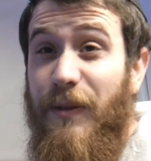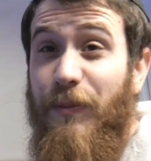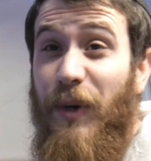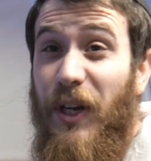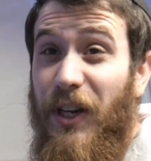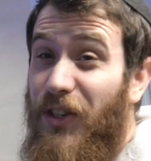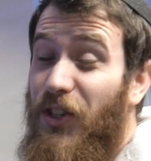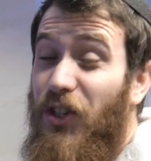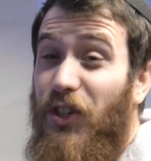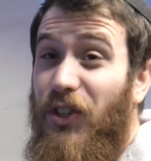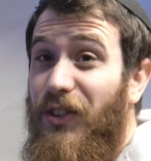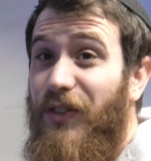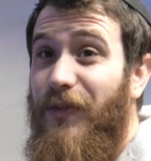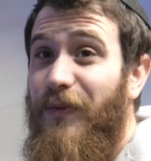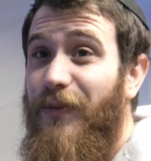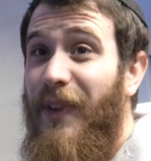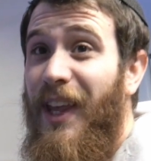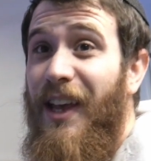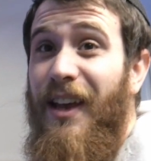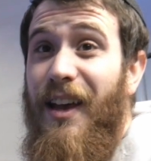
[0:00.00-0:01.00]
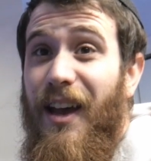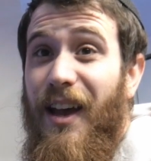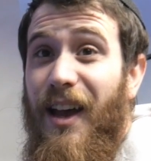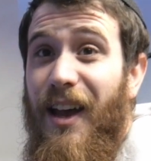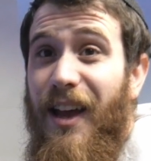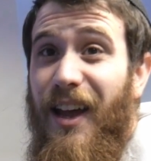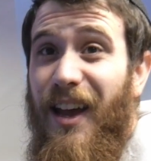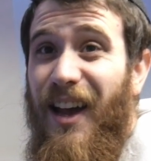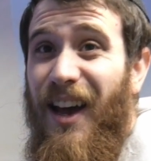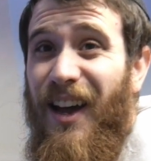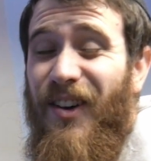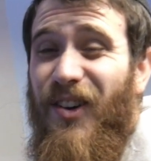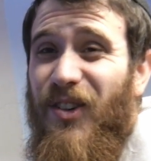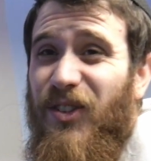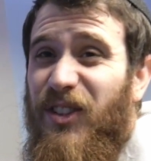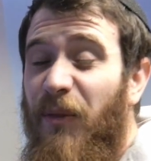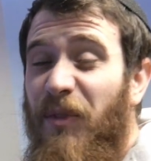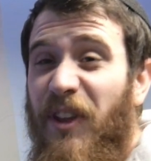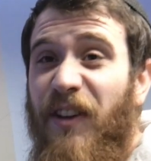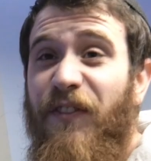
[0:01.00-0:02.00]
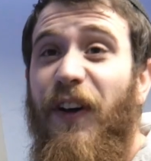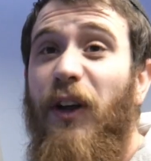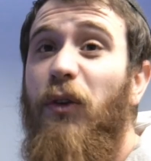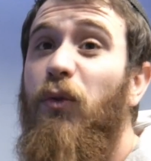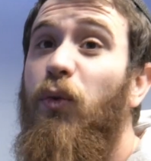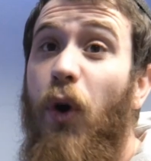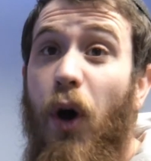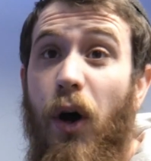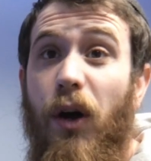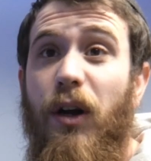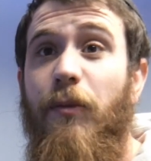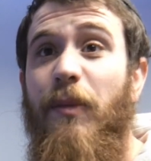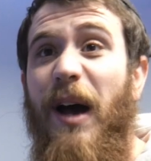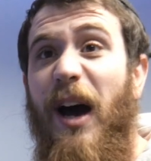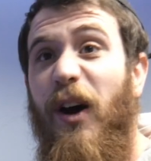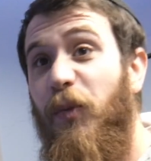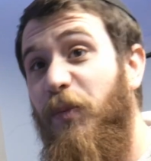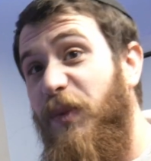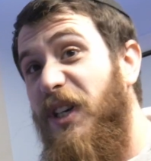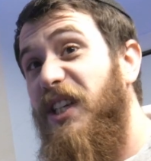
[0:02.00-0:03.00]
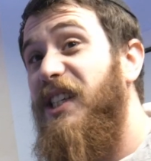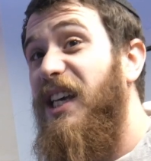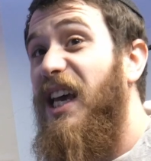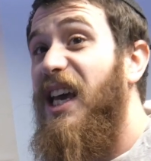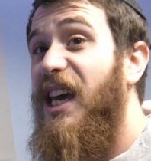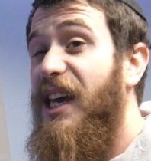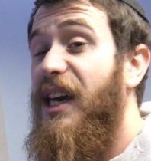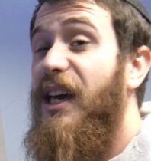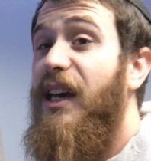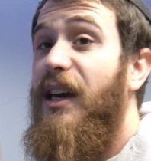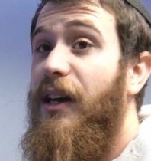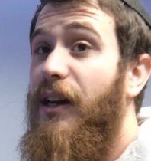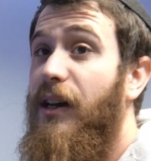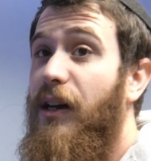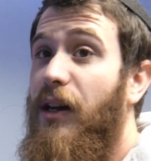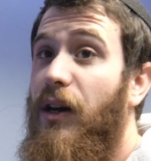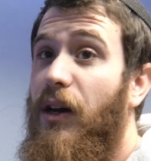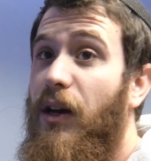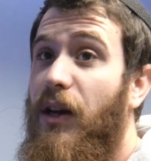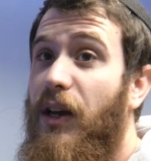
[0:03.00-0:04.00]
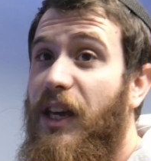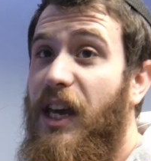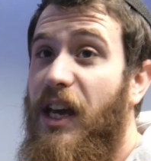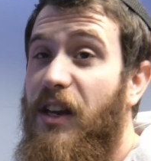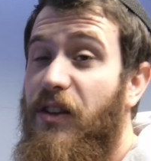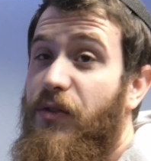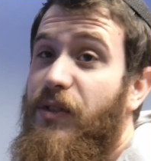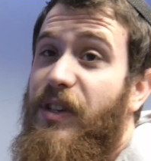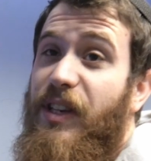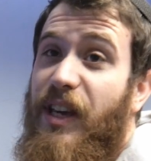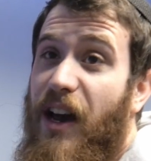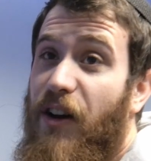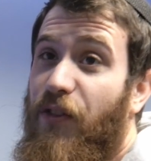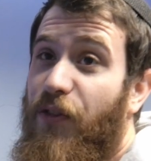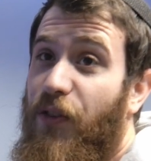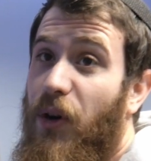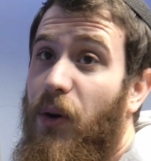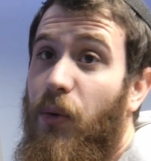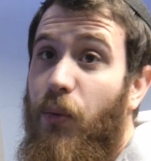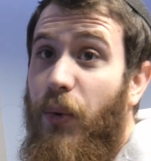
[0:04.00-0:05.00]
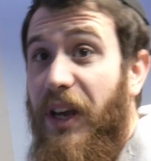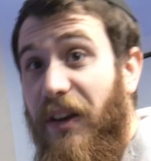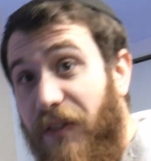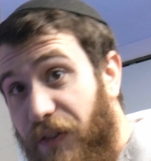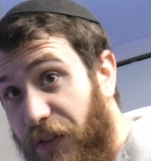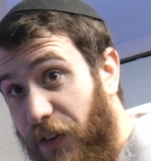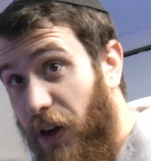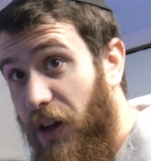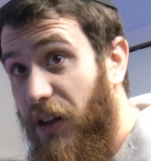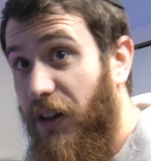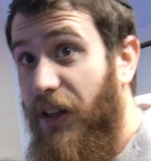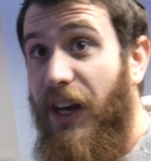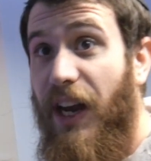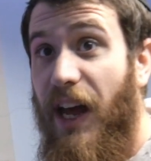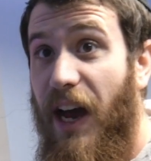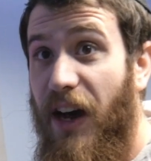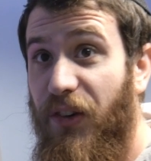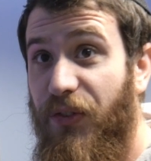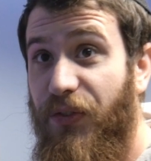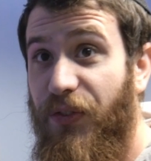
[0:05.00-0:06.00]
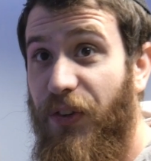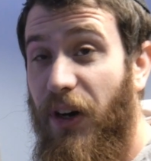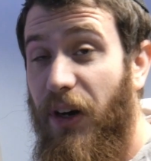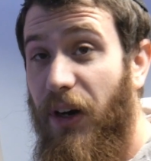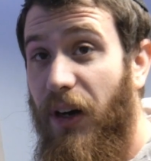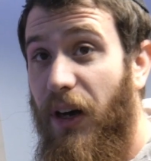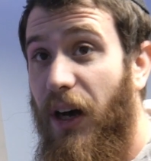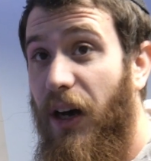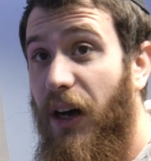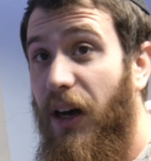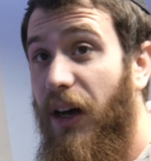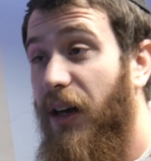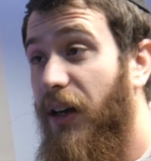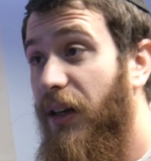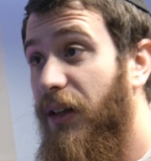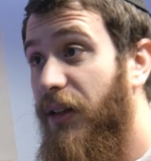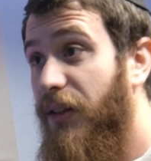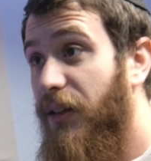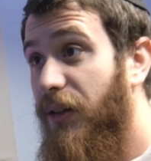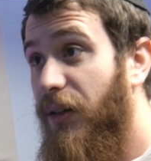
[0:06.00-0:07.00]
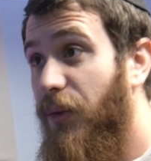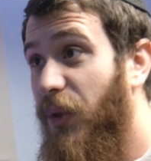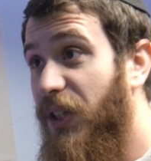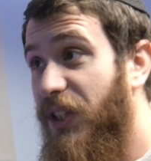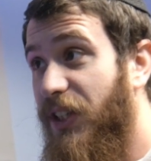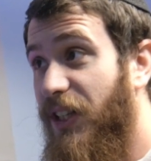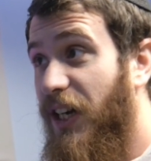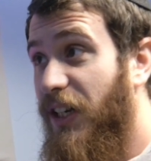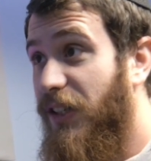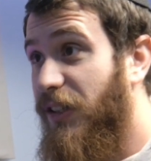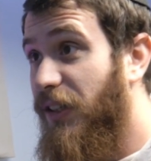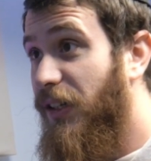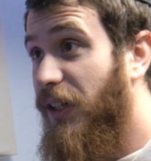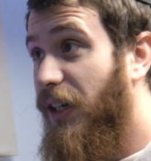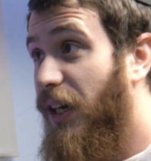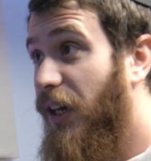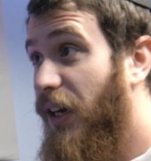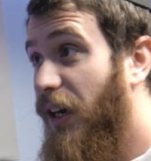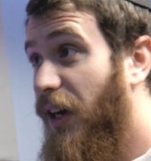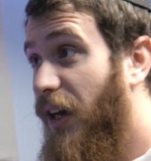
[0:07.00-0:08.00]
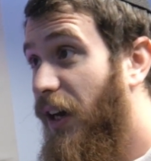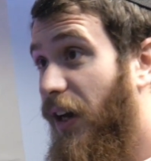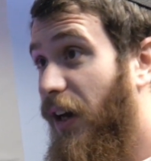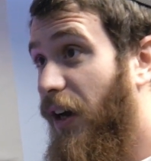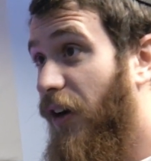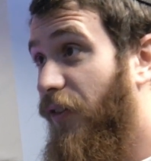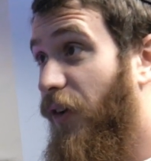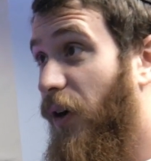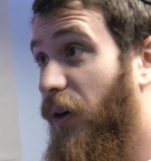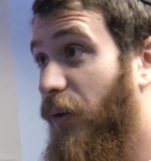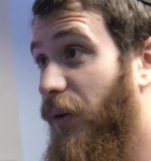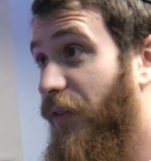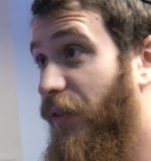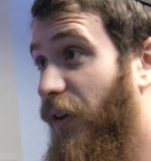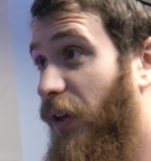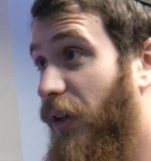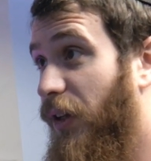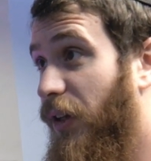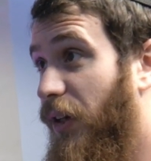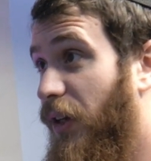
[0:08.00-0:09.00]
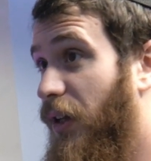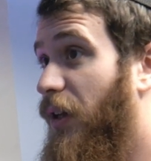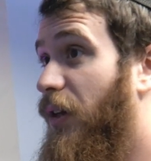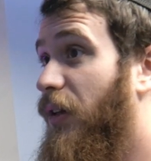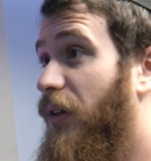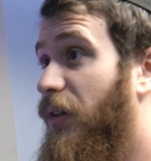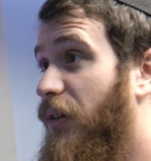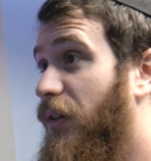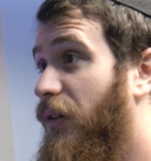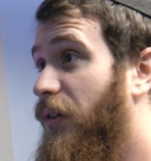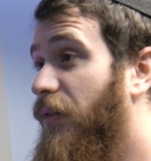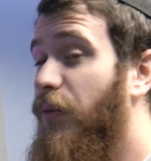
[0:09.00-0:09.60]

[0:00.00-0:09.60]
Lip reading: but it just, I don't know, something felt wrong about me saying, can you see how far we've fallen, how far, what's the next, how far we've fallen,